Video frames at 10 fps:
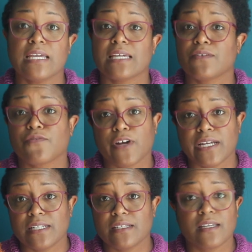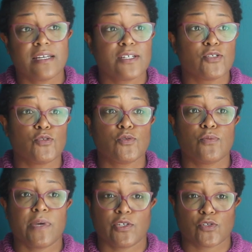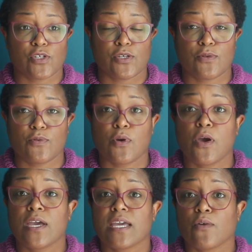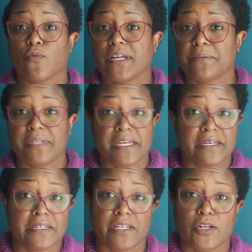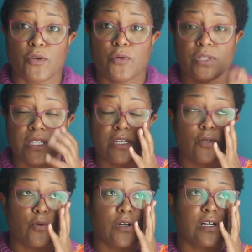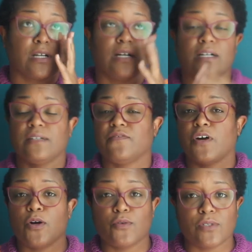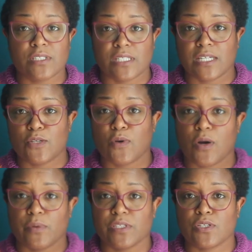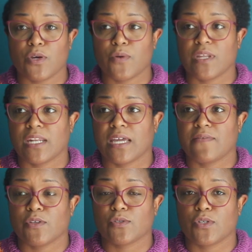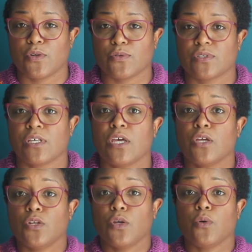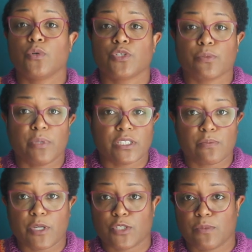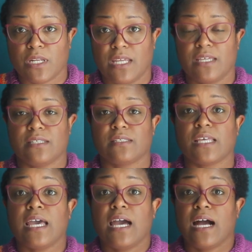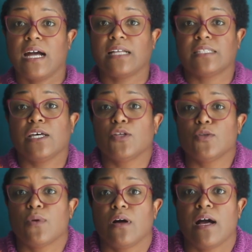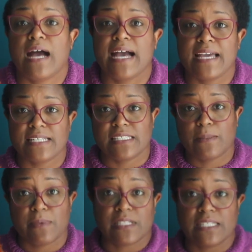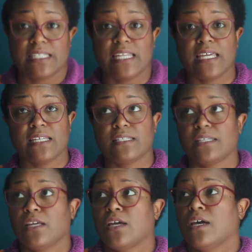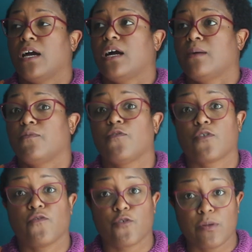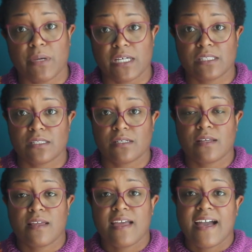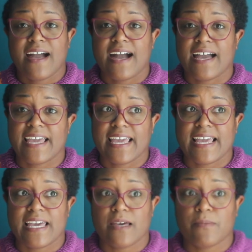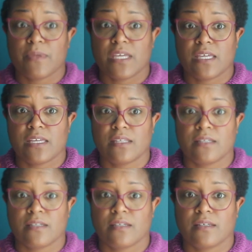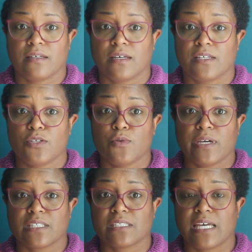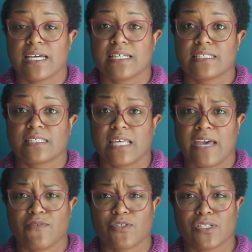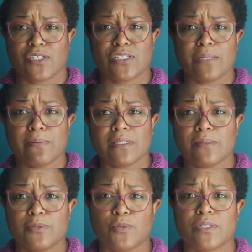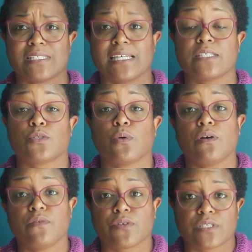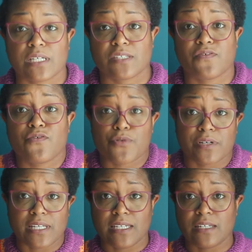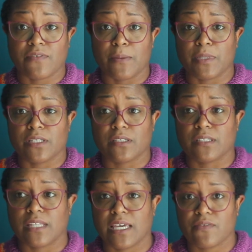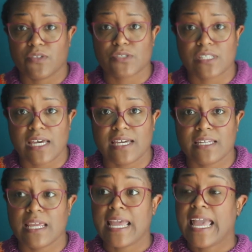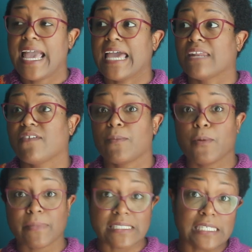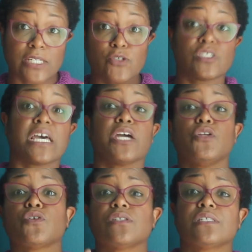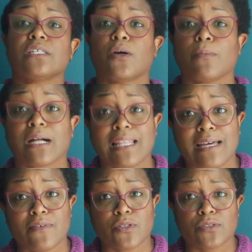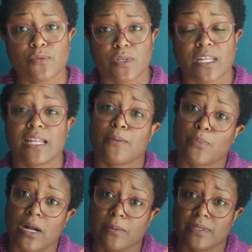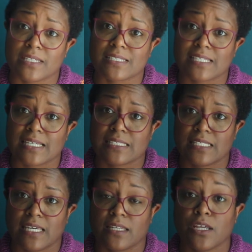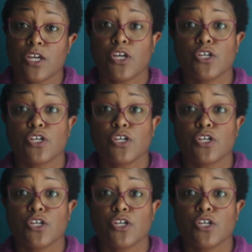Get a friend to measure you. Write them down in a note in your phone so that you always know it and have those notes. Know what your bust measurement is. I'll tell you all, I typically knit for a 40 bust. I am in US size, averaging typically between a size 12 or a size 14 if I'm a little on the heavier side. And if I'm on my skinnier side, you can see on my clavicles and whatnot, I'm probably in a size 10.